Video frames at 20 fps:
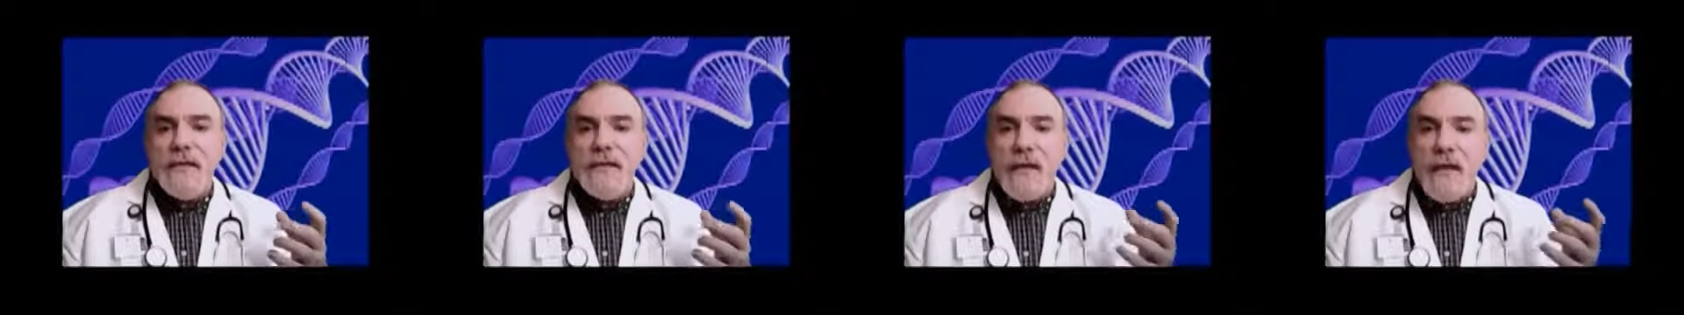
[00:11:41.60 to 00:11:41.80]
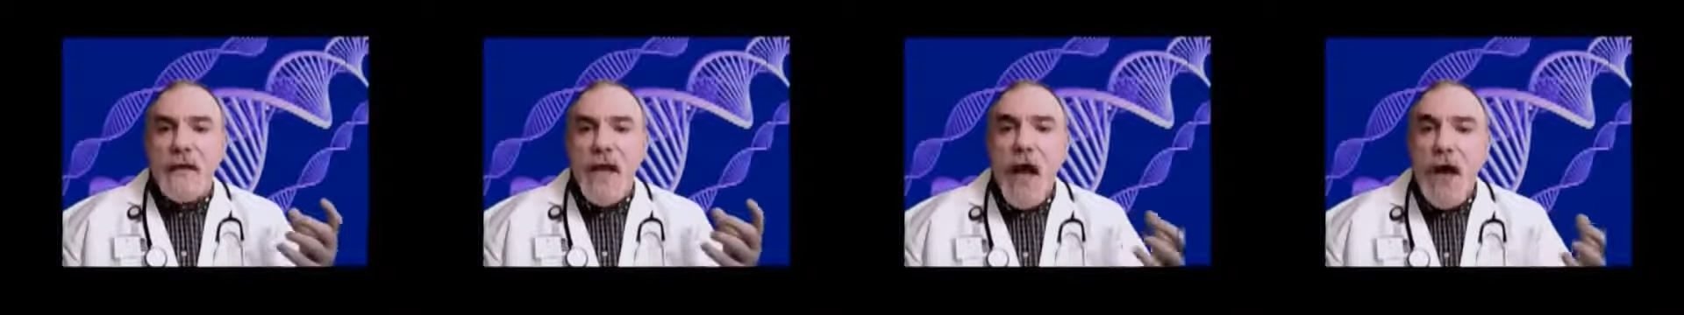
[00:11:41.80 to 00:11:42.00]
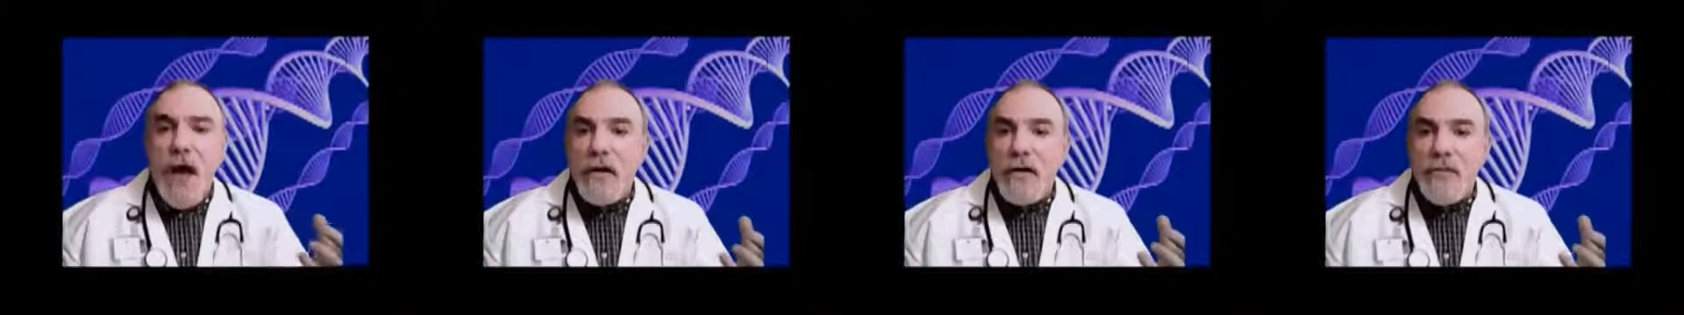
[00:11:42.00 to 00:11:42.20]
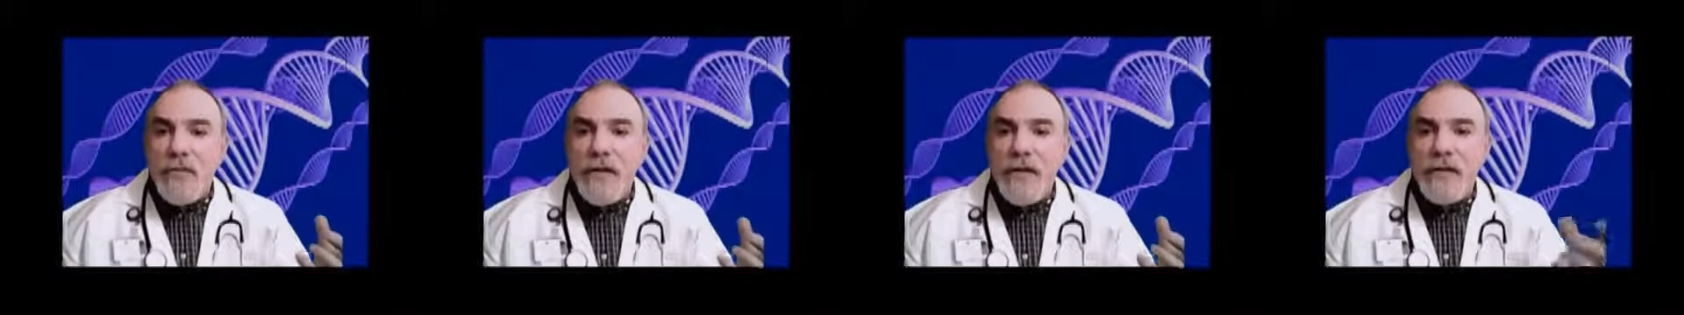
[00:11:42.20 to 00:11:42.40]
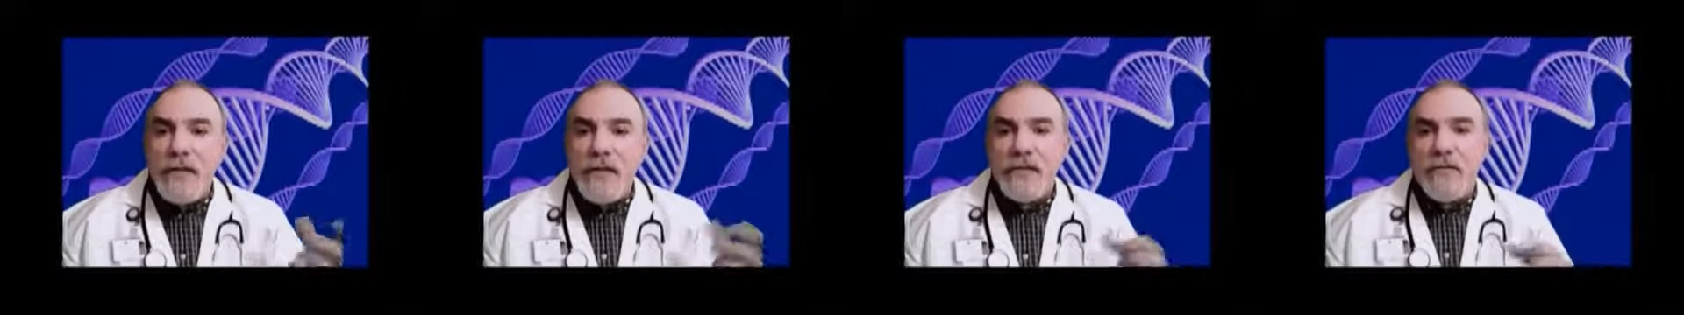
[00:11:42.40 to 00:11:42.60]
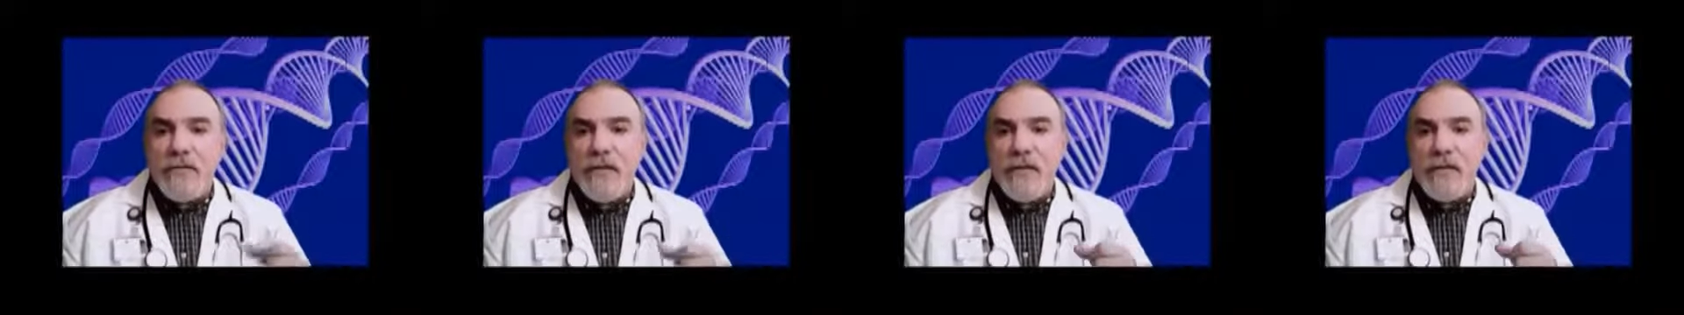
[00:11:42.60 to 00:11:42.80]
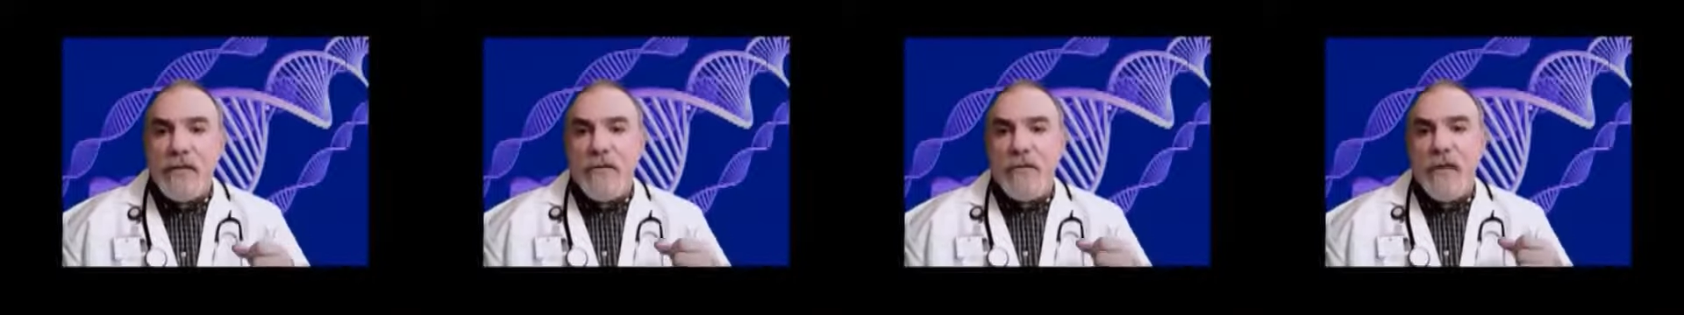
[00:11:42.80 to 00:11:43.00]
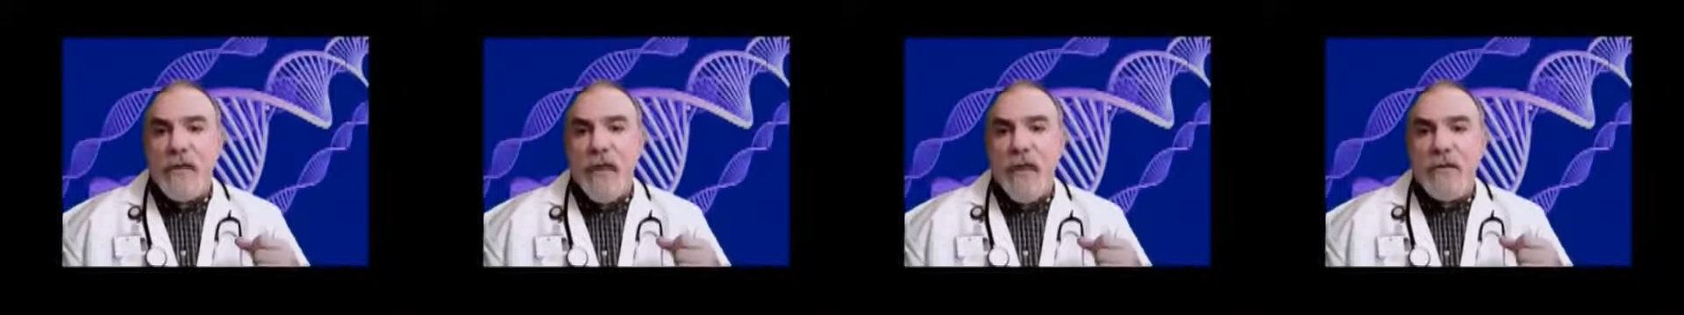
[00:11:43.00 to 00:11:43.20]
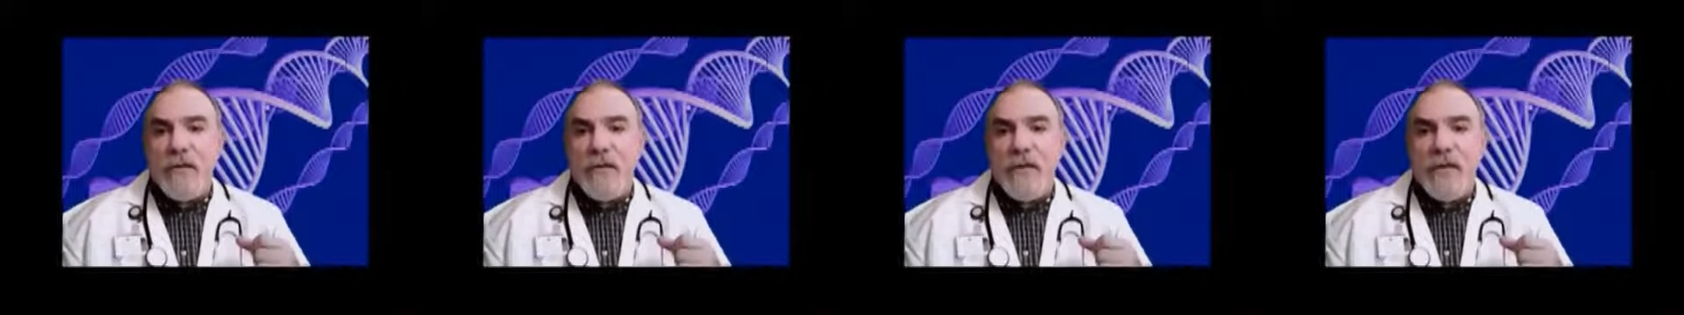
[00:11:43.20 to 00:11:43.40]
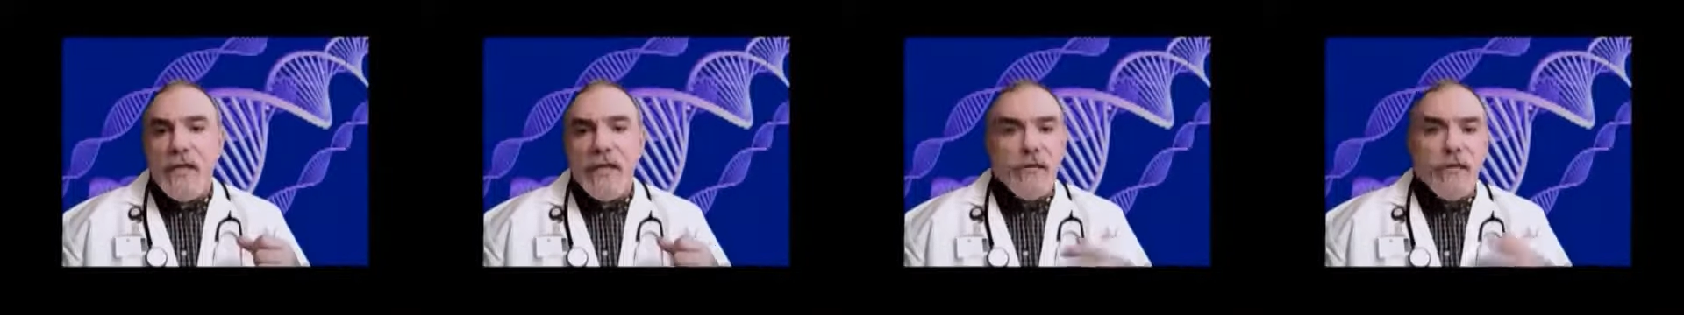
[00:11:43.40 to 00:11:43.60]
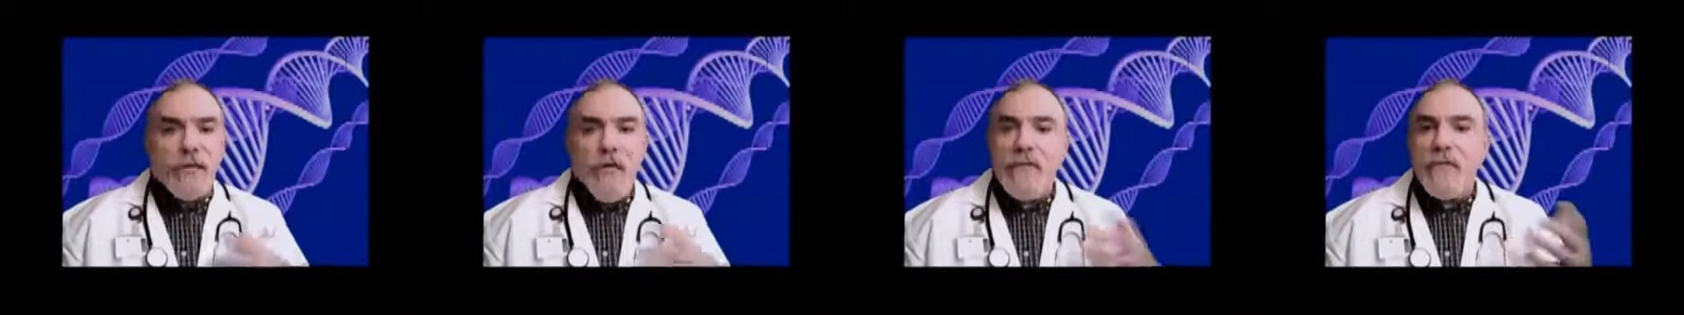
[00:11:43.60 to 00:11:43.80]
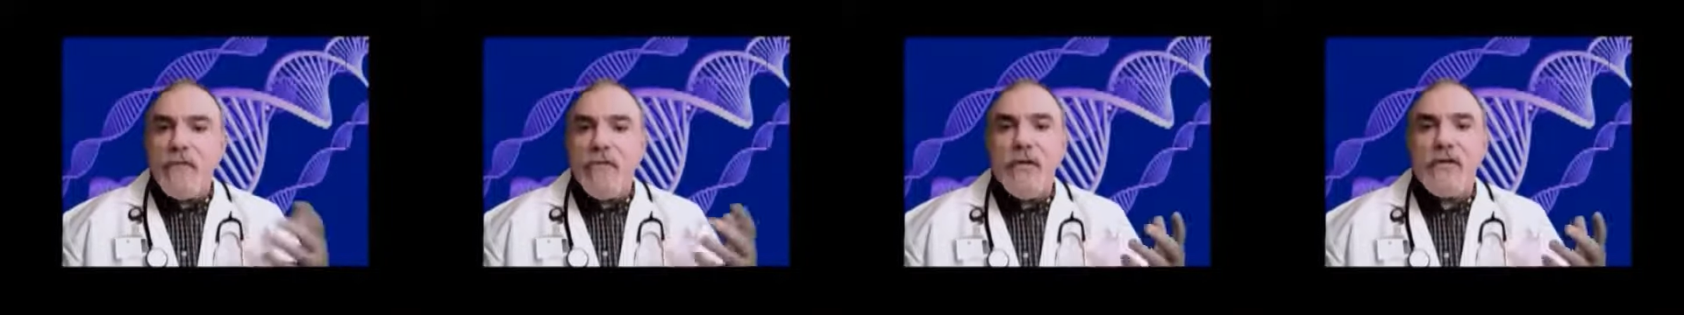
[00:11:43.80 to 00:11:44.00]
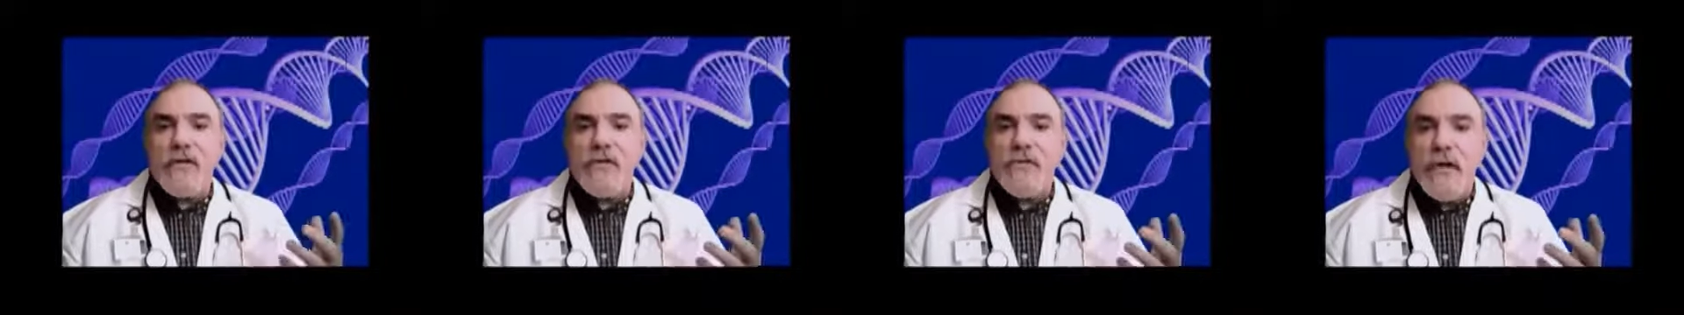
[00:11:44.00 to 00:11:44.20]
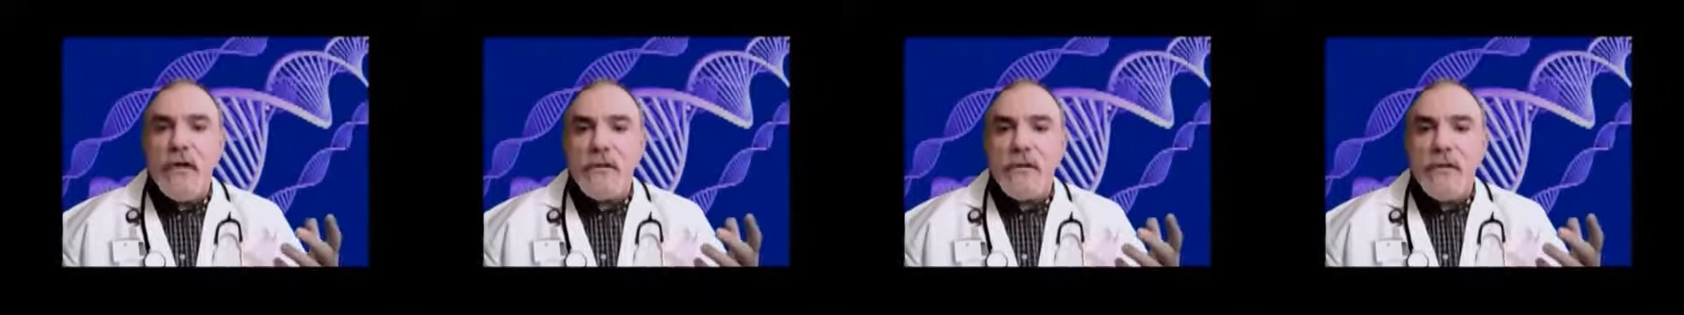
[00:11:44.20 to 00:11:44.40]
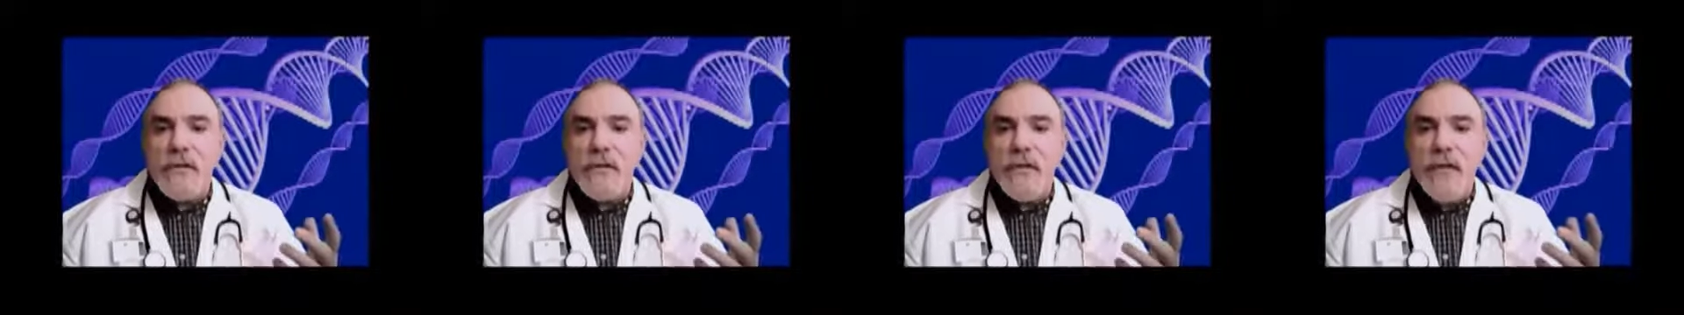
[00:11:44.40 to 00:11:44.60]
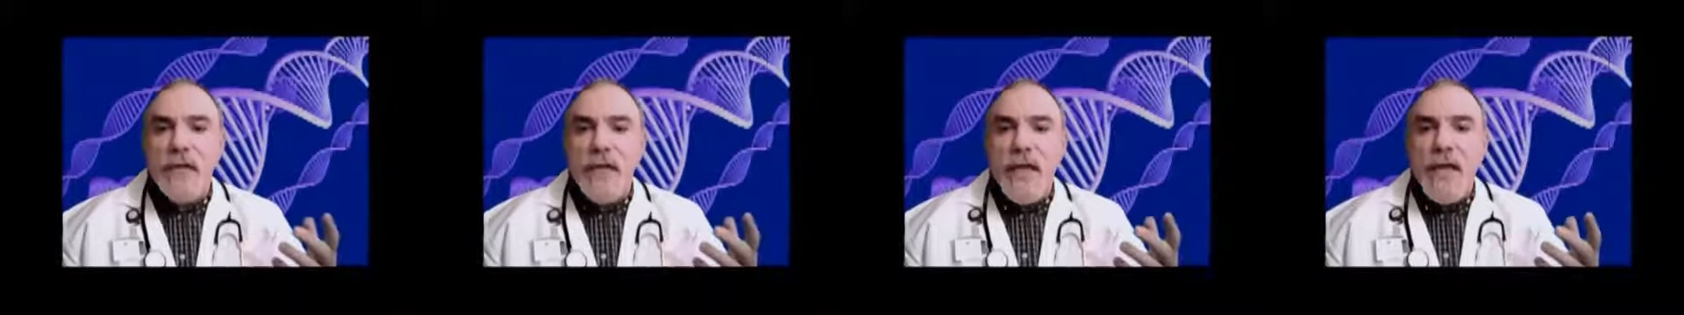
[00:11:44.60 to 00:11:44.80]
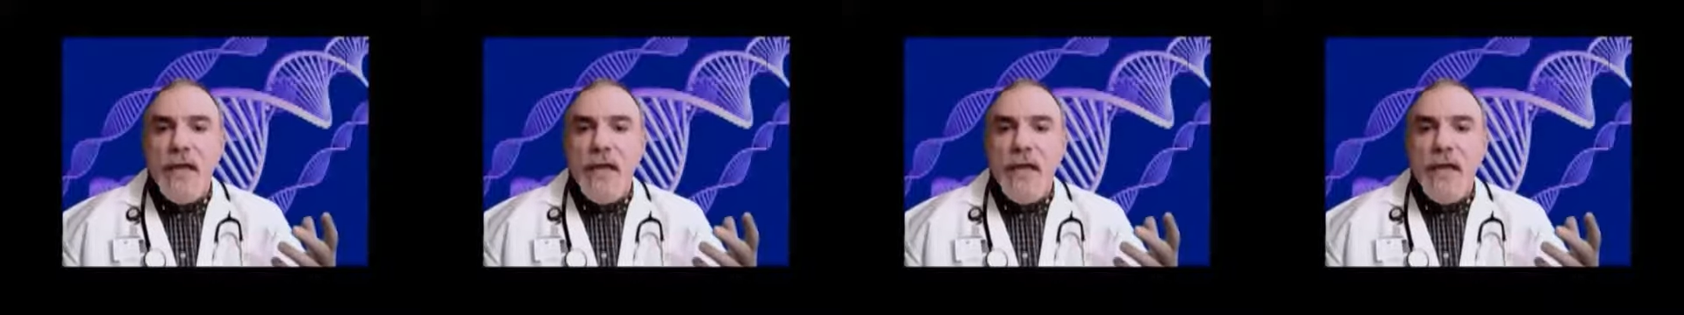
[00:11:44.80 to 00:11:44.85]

concrete, the strength of the concrete in their overall structure.